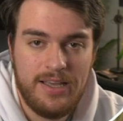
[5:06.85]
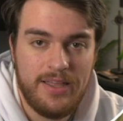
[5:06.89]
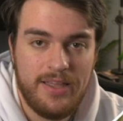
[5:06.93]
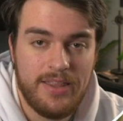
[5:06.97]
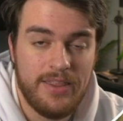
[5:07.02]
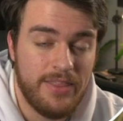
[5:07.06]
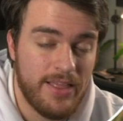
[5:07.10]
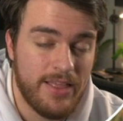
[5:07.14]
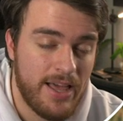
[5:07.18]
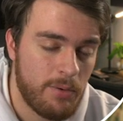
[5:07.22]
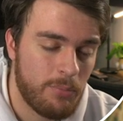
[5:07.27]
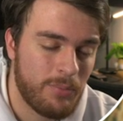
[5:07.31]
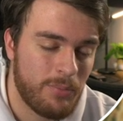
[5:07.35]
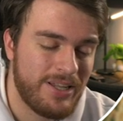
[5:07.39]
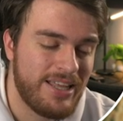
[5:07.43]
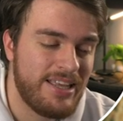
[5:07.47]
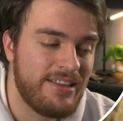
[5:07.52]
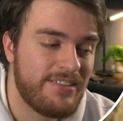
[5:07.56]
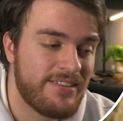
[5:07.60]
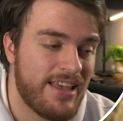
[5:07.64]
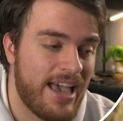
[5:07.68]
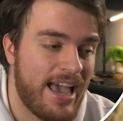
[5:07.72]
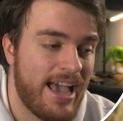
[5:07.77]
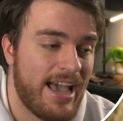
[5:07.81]
Then we'll need
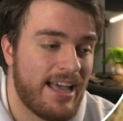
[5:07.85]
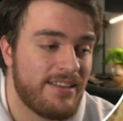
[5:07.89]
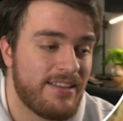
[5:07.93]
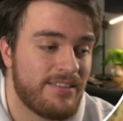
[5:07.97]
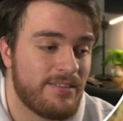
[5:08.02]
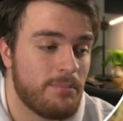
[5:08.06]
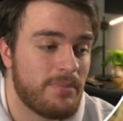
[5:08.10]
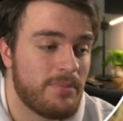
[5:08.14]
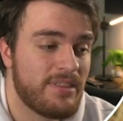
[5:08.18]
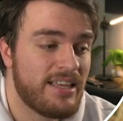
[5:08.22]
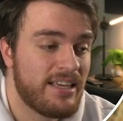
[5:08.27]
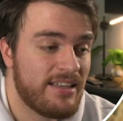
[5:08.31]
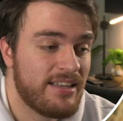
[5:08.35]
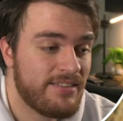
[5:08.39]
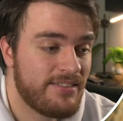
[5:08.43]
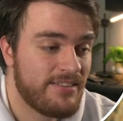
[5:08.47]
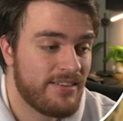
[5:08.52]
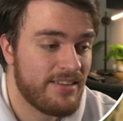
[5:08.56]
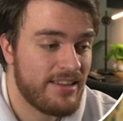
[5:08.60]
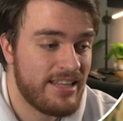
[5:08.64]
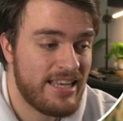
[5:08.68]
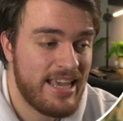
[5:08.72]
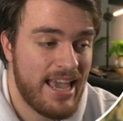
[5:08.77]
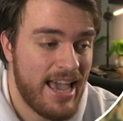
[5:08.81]
to add some things
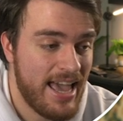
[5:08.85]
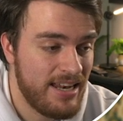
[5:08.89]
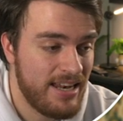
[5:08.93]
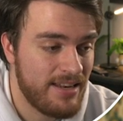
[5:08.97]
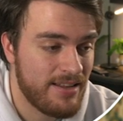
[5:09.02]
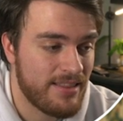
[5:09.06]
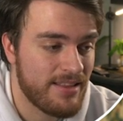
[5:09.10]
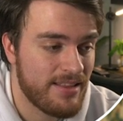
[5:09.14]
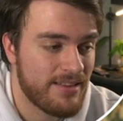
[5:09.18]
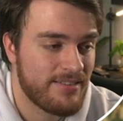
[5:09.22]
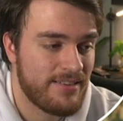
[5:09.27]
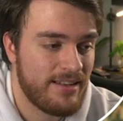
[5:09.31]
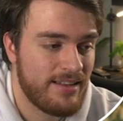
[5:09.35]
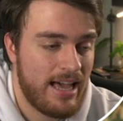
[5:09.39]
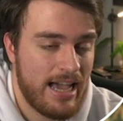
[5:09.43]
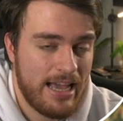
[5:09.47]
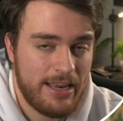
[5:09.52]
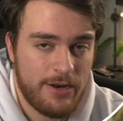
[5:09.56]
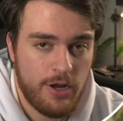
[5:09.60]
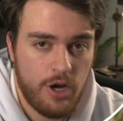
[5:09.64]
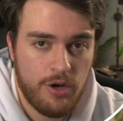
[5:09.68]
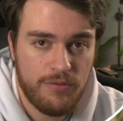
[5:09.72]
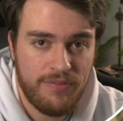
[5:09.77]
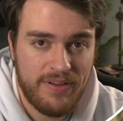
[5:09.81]
to the end of this
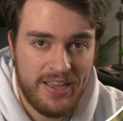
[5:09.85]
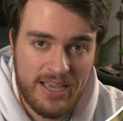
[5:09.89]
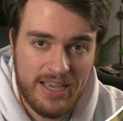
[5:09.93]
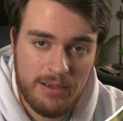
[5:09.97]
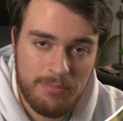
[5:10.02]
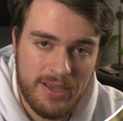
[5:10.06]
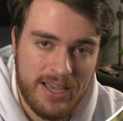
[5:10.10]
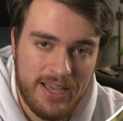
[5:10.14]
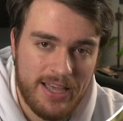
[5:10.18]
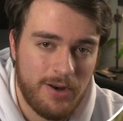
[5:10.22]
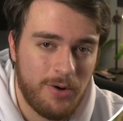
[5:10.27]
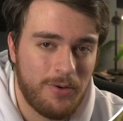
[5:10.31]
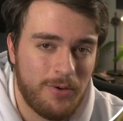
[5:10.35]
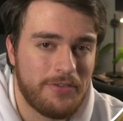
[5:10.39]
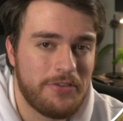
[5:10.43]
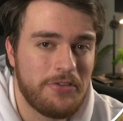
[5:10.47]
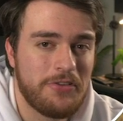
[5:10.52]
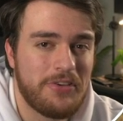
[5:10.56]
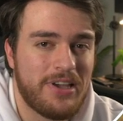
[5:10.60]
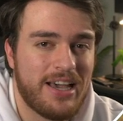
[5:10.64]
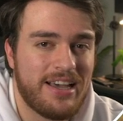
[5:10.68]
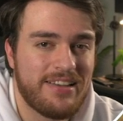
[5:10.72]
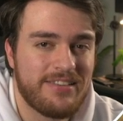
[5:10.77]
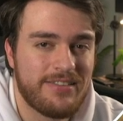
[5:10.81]
line over here in order to
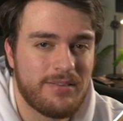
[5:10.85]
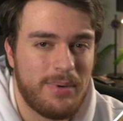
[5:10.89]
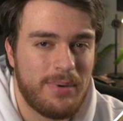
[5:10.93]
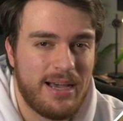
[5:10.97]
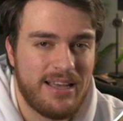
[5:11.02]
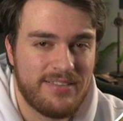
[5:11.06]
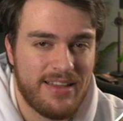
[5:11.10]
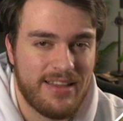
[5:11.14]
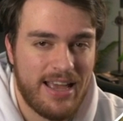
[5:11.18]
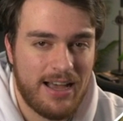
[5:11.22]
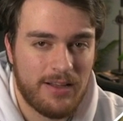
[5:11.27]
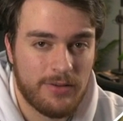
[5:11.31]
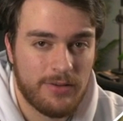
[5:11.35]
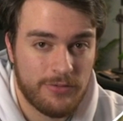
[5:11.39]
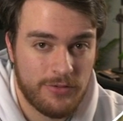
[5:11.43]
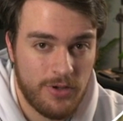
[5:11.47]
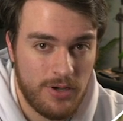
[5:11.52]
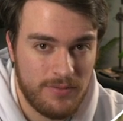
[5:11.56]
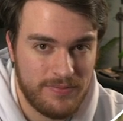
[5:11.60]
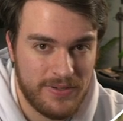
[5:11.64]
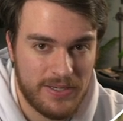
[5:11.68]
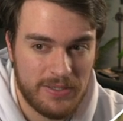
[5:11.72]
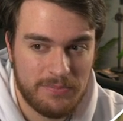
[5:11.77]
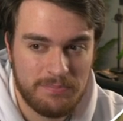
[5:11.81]
customize our
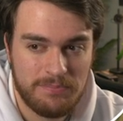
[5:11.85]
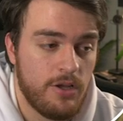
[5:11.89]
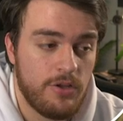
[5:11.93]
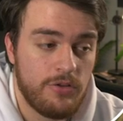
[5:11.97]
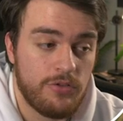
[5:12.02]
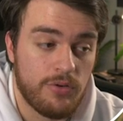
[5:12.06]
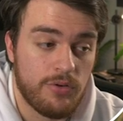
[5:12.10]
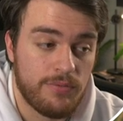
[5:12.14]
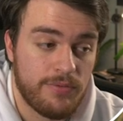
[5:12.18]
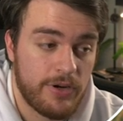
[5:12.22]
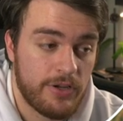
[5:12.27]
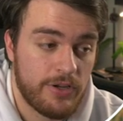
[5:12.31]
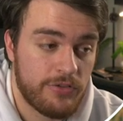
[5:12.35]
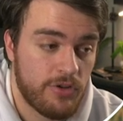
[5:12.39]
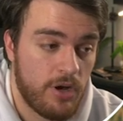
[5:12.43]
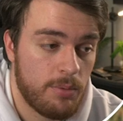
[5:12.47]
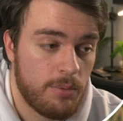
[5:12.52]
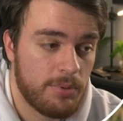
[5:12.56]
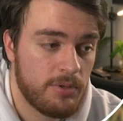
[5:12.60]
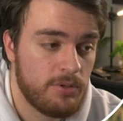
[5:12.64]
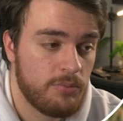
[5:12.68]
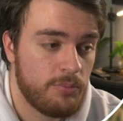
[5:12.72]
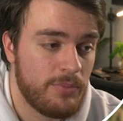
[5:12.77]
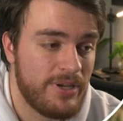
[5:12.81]
server. So for
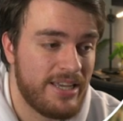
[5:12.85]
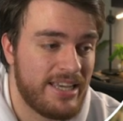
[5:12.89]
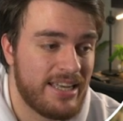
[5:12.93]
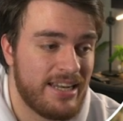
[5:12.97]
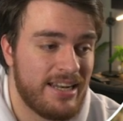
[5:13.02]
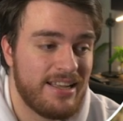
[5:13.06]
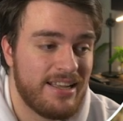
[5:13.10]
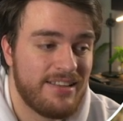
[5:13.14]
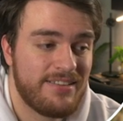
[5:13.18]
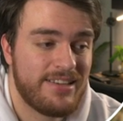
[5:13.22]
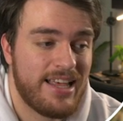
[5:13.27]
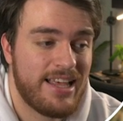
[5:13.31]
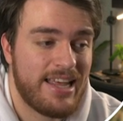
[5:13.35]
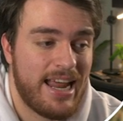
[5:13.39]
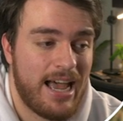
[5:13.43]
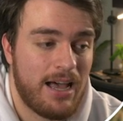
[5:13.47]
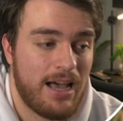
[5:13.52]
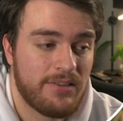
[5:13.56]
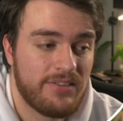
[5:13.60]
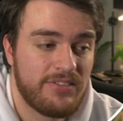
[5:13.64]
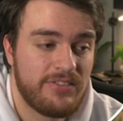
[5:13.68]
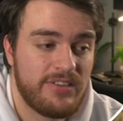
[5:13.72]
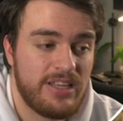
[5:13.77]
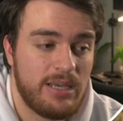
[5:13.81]
example, we can set
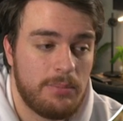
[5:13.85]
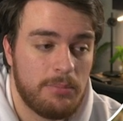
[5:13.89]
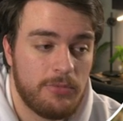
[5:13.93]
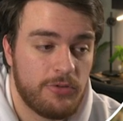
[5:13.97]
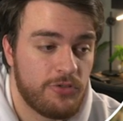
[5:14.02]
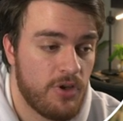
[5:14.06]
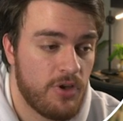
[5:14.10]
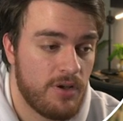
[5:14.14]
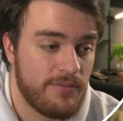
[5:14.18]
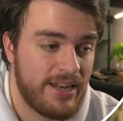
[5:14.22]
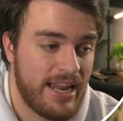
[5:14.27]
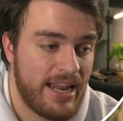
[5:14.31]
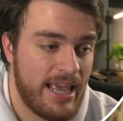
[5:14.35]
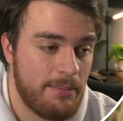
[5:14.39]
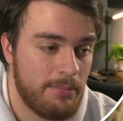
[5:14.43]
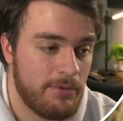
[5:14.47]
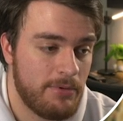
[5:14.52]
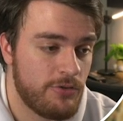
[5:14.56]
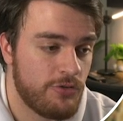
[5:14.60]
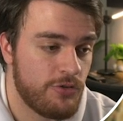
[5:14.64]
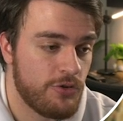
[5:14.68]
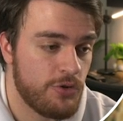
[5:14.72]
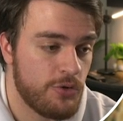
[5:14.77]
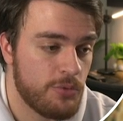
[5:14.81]
our Steam server name
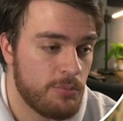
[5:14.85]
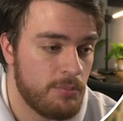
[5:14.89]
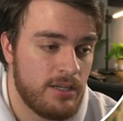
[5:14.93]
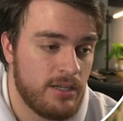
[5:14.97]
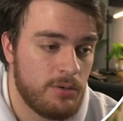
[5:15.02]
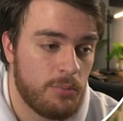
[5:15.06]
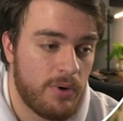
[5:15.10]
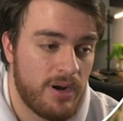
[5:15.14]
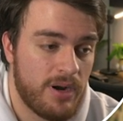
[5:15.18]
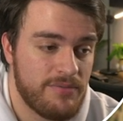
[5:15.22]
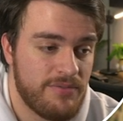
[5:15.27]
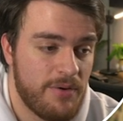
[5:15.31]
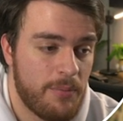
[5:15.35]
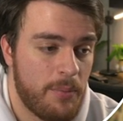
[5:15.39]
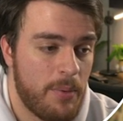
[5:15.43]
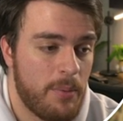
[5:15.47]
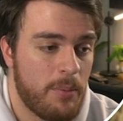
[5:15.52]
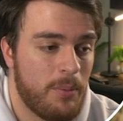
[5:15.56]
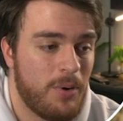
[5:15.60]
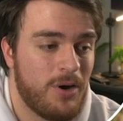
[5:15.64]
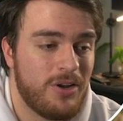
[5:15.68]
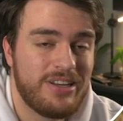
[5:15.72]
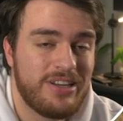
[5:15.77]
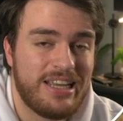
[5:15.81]
to whatever we
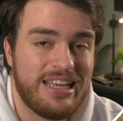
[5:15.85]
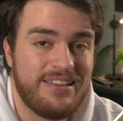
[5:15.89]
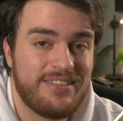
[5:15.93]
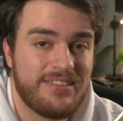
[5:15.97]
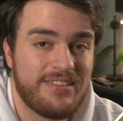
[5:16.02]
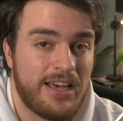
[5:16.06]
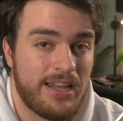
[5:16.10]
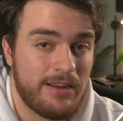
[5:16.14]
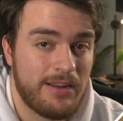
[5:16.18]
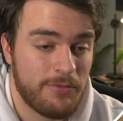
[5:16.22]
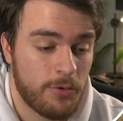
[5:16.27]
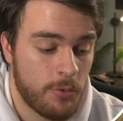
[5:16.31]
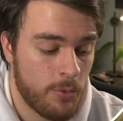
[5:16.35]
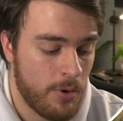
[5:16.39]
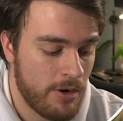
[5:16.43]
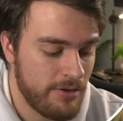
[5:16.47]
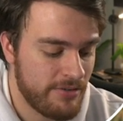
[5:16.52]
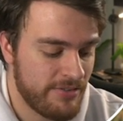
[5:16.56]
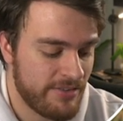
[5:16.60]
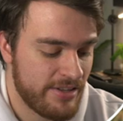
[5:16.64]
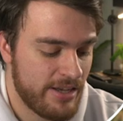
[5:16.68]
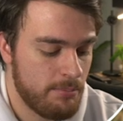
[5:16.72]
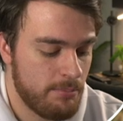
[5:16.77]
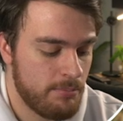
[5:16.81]
want inside of
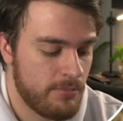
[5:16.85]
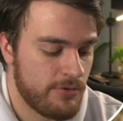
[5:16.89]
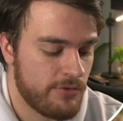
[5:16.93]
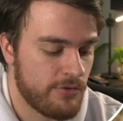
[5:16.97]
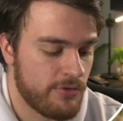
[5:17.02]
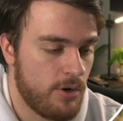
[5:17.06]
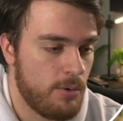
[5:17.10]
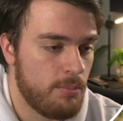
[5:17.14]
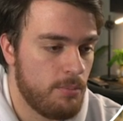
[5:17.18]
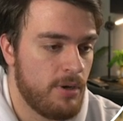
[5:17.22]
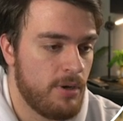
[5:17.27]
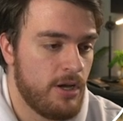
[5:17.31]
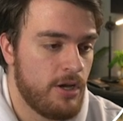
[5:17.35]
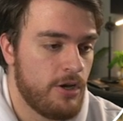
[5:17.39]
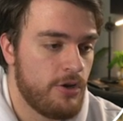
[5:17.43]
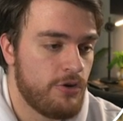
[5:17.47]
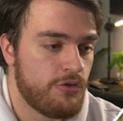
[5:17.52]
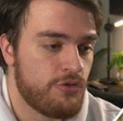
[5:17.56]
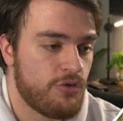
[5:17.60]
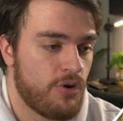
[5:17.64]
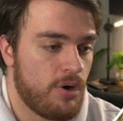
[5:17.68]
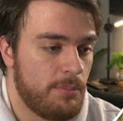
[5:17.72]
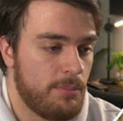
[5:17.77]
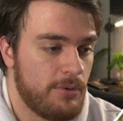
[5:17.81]
quotes here. So
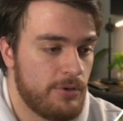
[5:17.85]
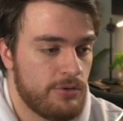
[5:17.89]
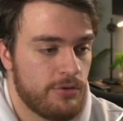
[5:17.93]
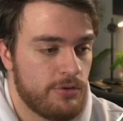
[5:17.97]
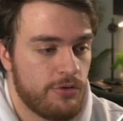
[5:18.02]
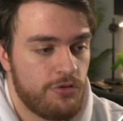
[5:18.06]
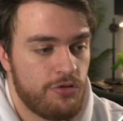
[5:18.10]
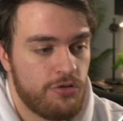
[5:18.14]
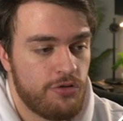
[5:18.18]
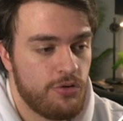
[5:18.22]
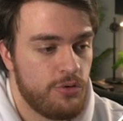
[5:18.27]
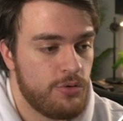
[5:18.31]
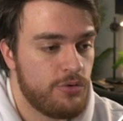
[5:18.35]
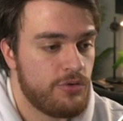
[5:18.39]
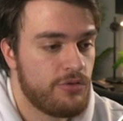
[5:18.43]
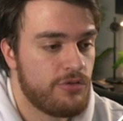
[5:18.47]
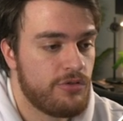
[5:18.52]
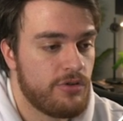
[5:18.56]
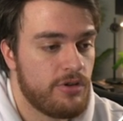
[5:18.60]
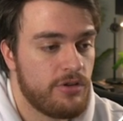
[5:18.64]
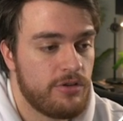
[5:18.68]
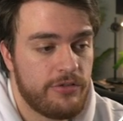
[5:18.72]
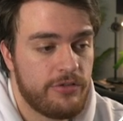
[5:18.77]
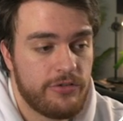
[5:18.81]
TroubleChute's
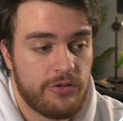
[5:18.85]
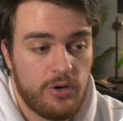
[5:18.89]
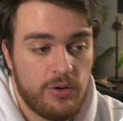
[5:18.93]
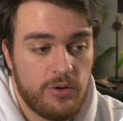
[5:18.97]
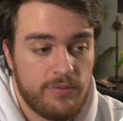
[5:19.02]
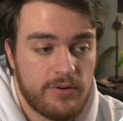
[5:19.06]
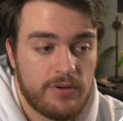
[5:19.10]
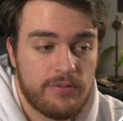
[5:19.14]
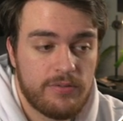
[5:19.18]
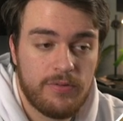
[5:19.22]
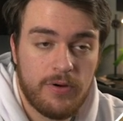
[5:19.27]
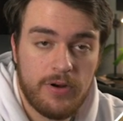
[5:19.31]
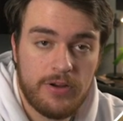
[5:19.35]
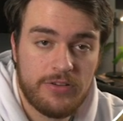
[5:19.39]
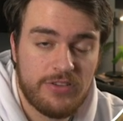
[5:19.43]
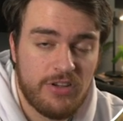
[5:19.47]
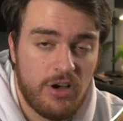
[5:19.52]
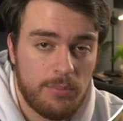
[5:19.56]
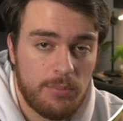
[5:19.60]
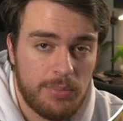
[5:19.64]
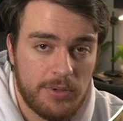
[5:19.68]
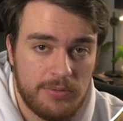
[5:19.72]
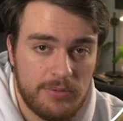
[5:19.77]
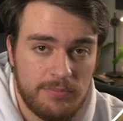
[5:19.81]
server, for
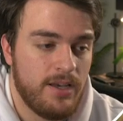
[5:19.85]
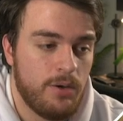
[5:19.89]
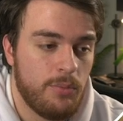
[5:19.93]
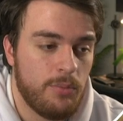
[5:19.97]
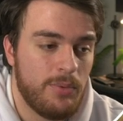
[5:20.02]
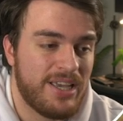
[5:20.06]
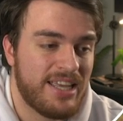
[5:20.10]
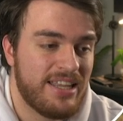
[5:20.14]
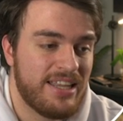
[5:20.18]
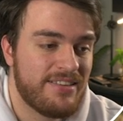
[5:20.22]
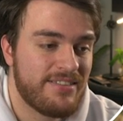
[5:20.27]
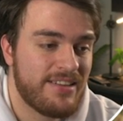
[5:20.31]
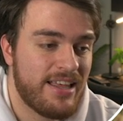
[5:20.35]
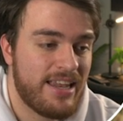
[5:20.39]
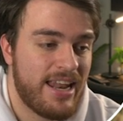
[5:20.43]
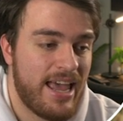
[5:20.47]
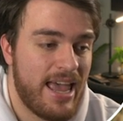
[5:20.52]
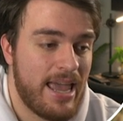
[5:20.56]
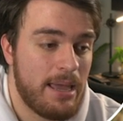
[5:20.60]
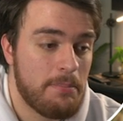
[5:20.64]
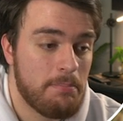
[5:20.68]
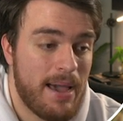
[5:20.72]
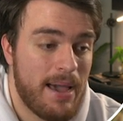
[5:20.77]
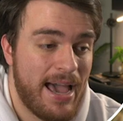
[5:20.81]
example. We can set
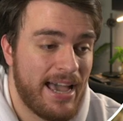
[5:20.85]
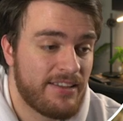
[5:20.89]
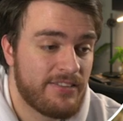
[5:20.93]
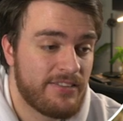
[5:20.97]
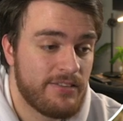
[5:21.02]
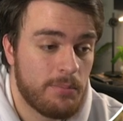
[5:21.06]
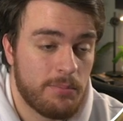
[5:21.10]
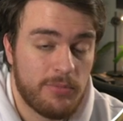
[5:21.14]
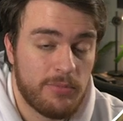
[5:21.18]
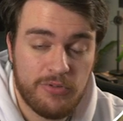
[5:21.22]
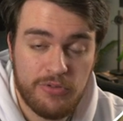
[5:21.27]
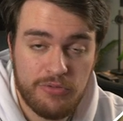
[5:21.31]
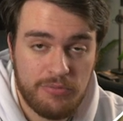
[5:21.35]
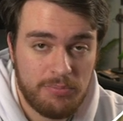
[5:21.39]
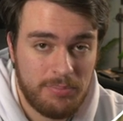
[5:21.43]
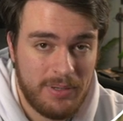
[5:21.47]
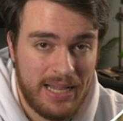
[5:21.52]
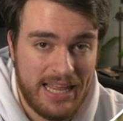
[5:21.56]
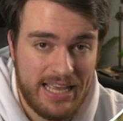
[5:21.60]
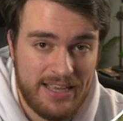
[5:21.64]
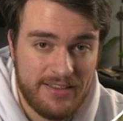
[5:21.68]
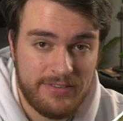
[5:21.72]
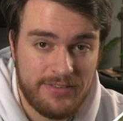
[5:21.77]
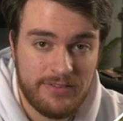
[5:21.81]
a max number of
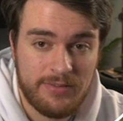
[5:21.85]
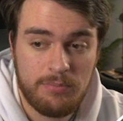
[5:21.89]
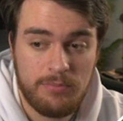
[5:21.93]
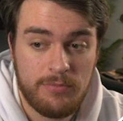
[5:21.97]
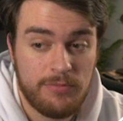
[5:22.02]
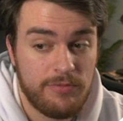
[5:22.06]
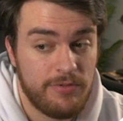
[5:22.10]
players.